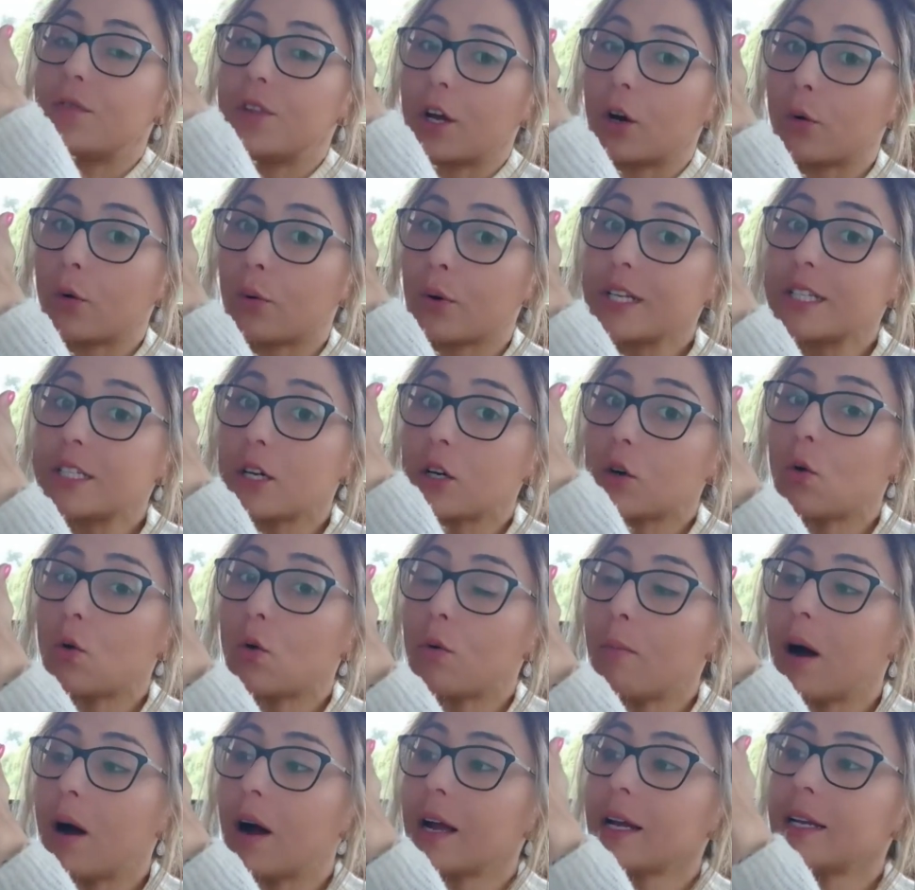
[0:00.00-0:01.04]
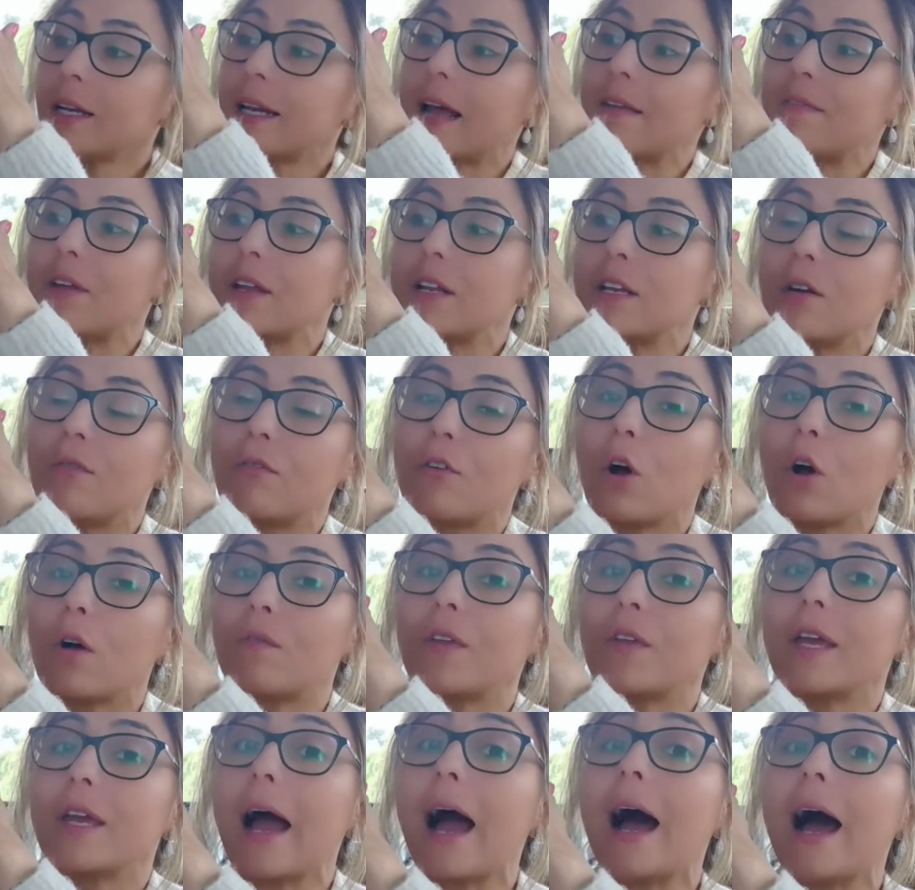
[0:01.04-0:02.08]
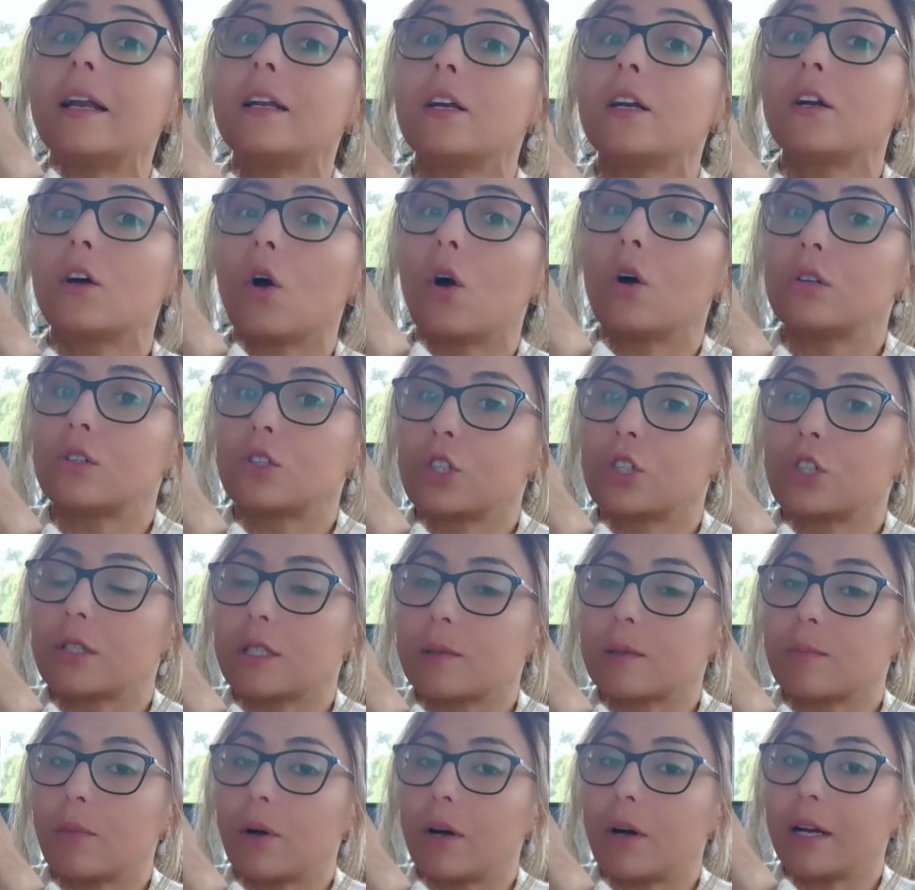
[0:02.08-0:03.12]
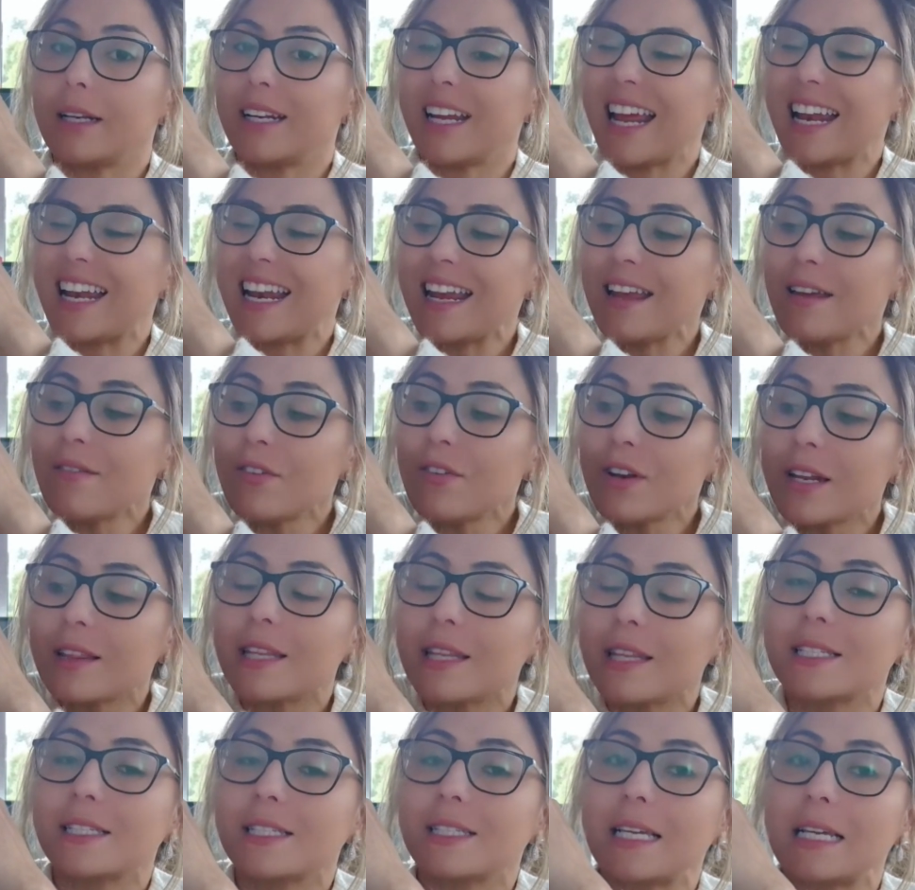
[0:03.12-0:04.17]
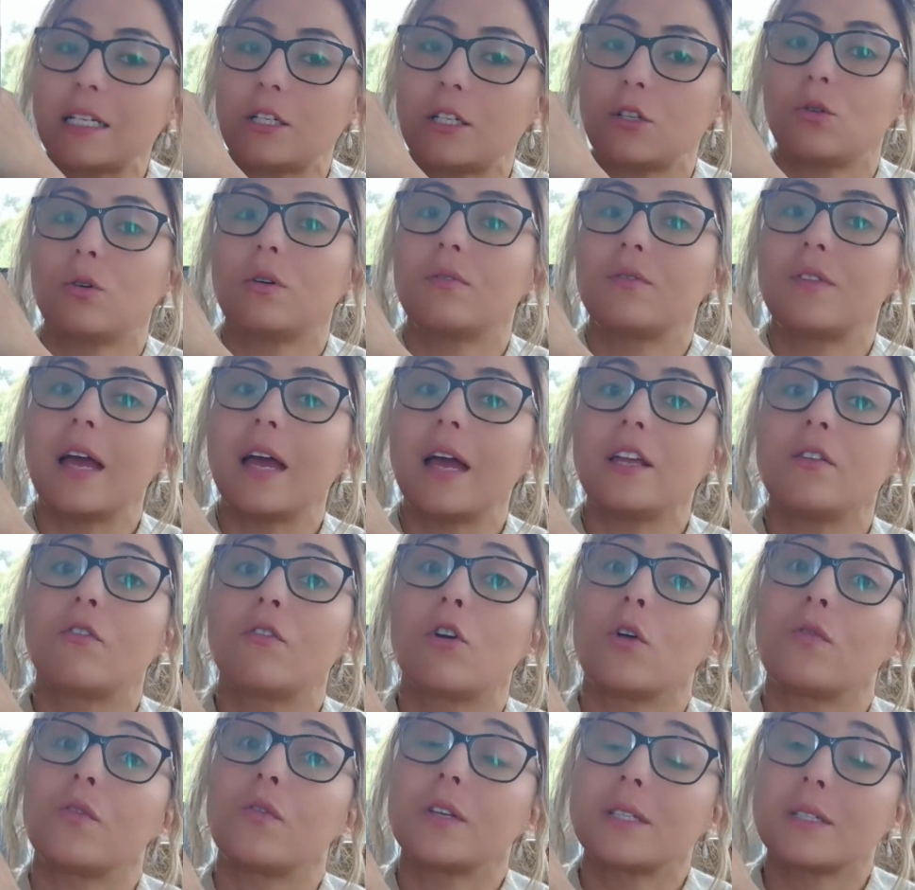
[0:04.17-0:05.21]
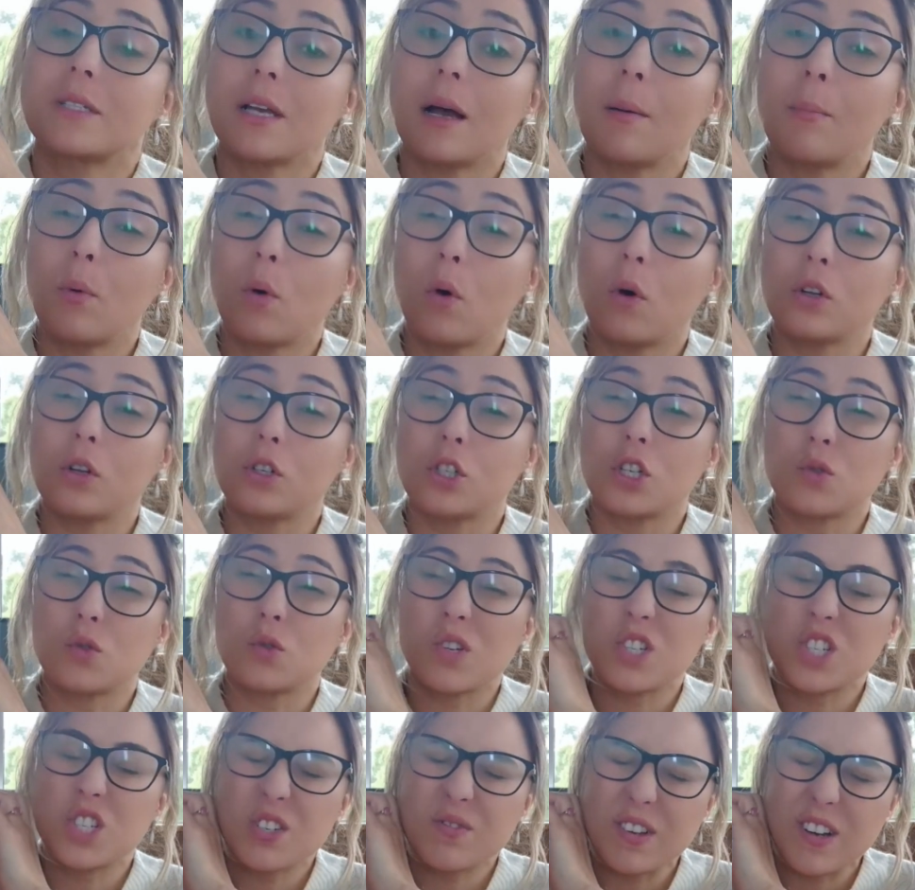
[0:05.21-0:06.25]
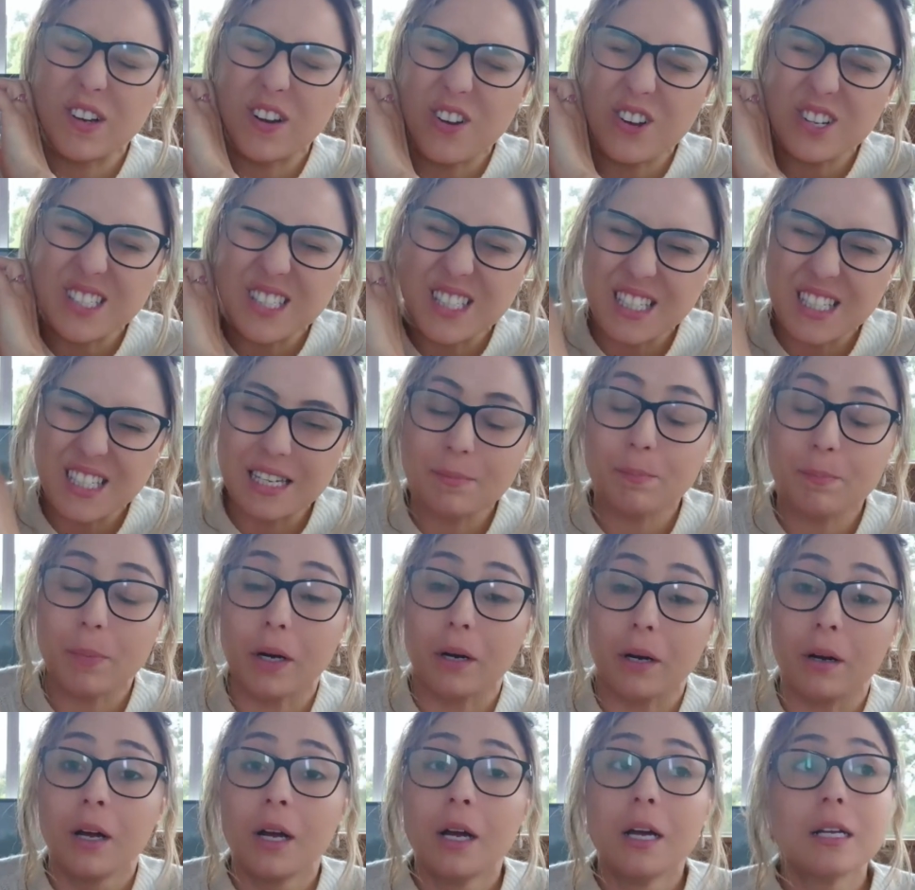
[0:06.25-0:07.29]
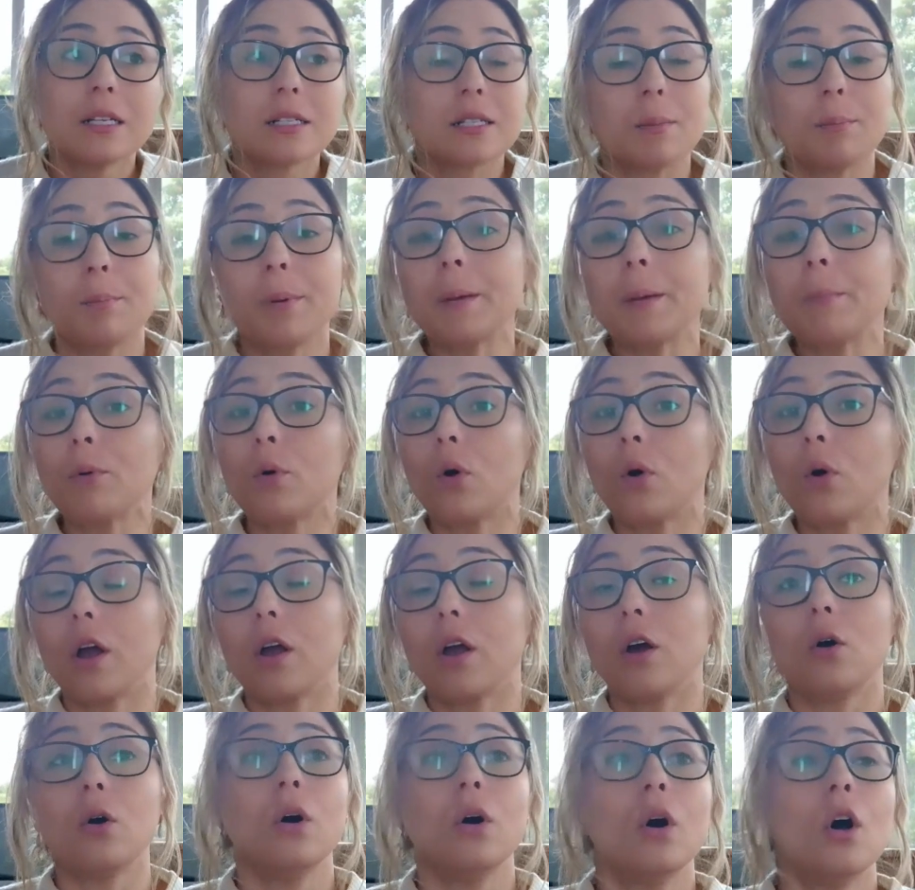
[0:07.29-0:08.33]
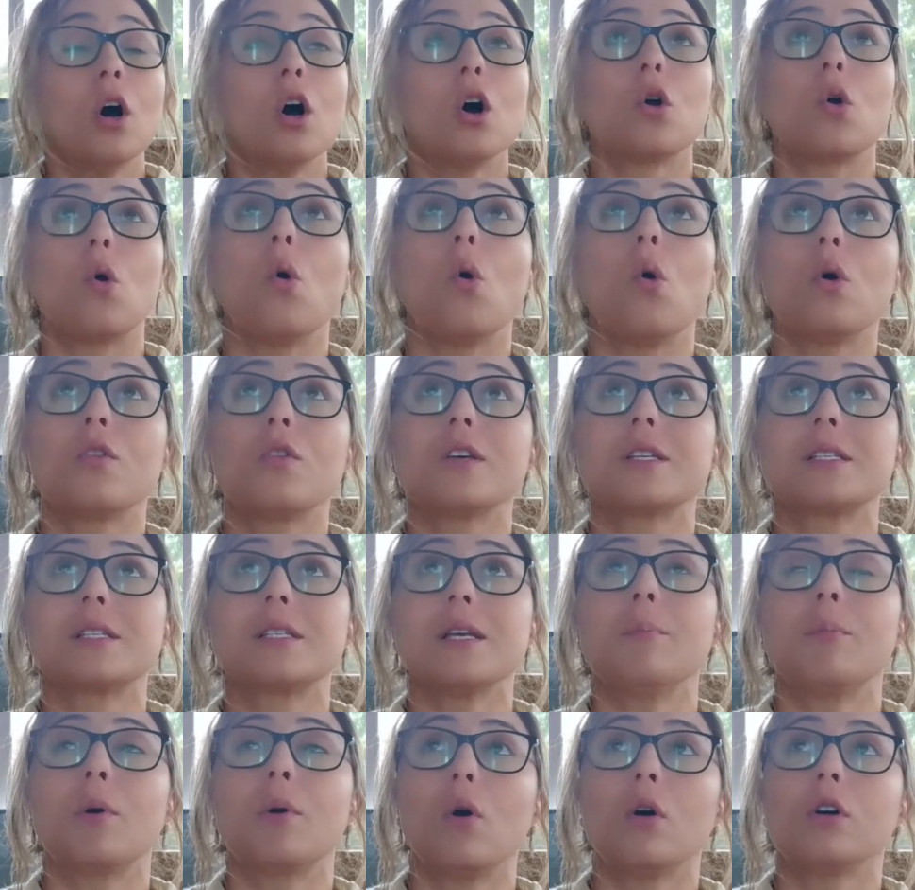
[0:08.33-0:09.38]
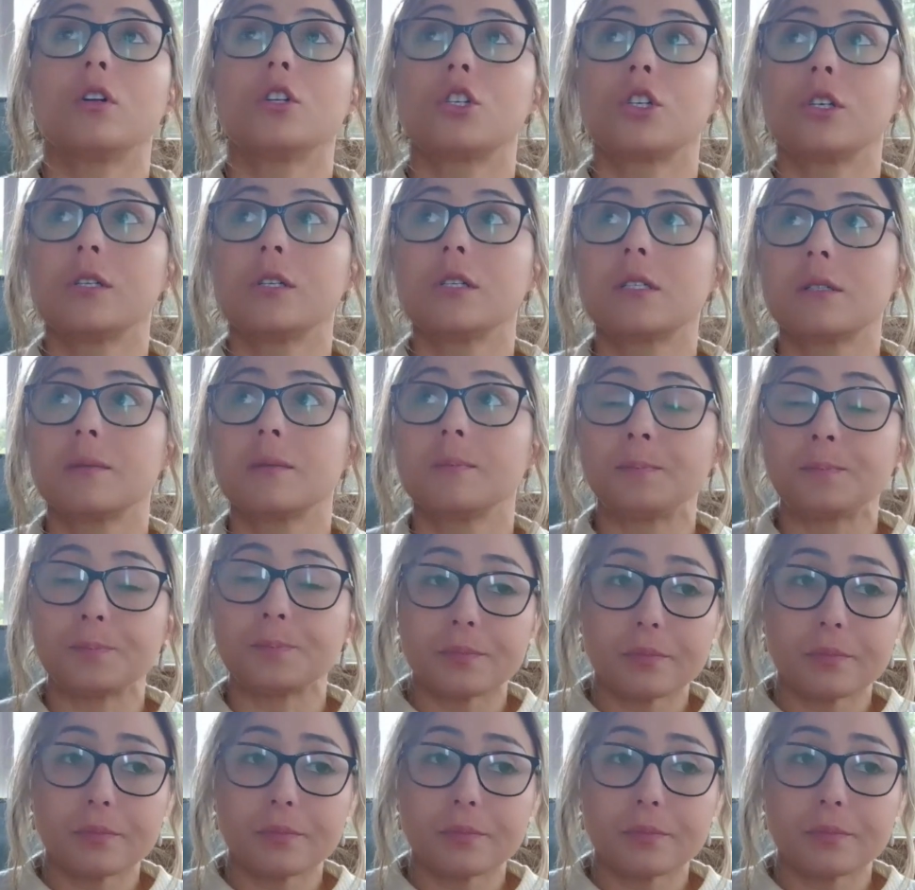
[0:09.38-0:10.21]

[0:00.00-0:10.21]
the critical mind, and then you've got the unconscious mind. And even in the center of that, you've got the subconscious, which even goes deeper. Some people call the subconscious